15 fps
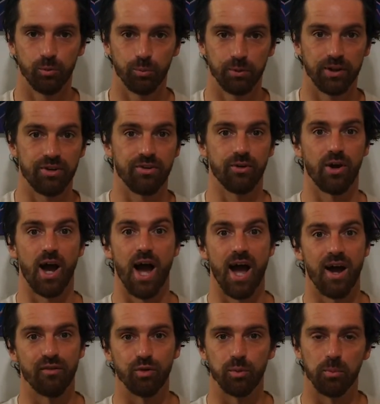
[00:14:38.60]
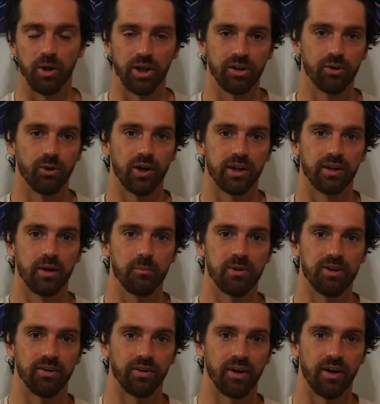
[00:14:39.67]
But to everybody who I come
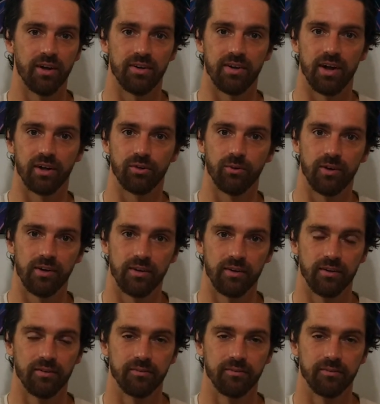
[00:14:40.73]
into contact with.